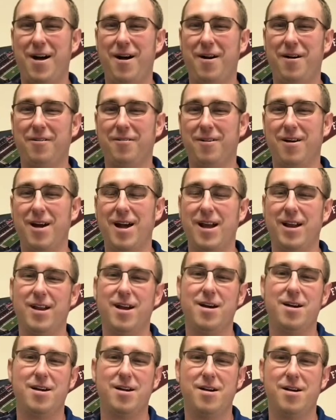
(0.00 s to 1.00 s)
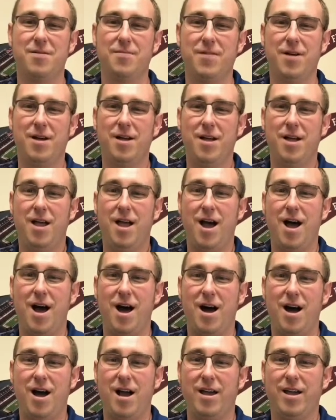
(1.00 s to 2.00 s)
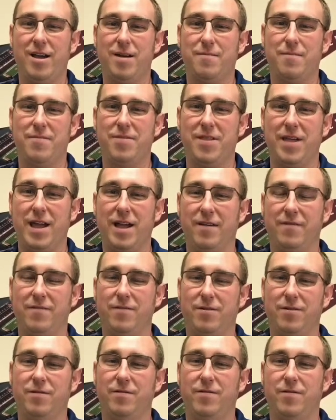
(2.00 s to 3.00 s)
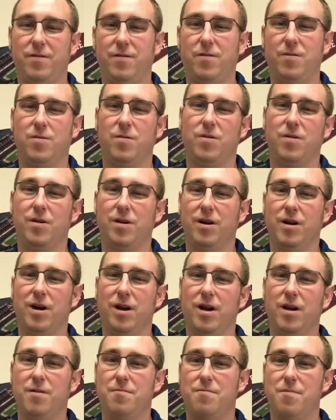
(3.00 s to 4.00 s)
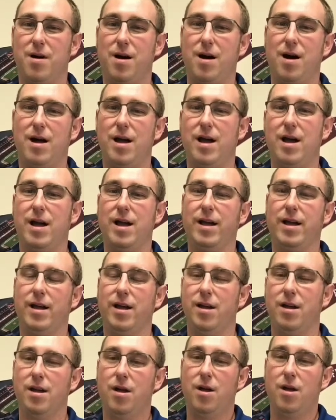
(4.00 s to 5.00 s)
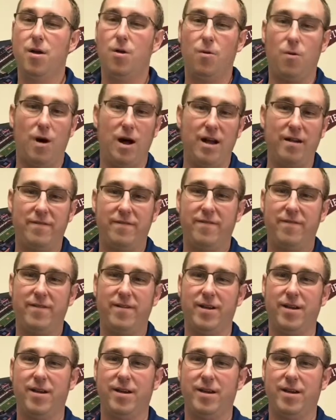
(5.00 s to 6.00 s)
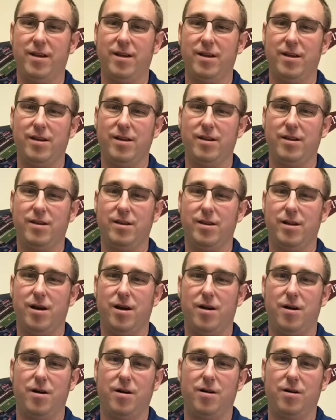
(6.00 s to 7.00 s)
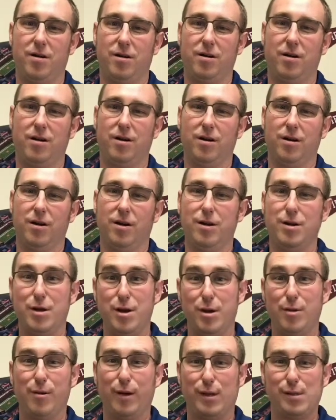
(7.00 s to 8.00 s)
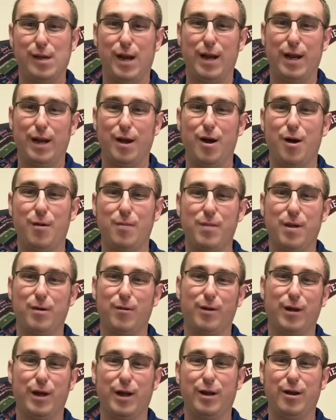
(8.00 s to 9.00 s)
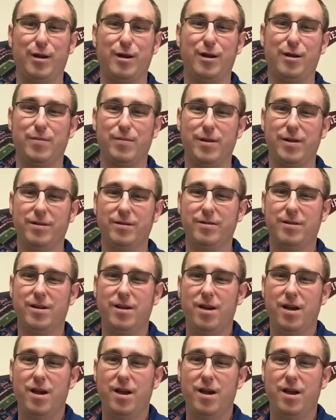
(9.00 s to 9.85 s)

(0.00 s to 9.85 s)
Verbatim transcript: All right. Um, I am thankful for my wife and our new exciting home that we're getting ready to build.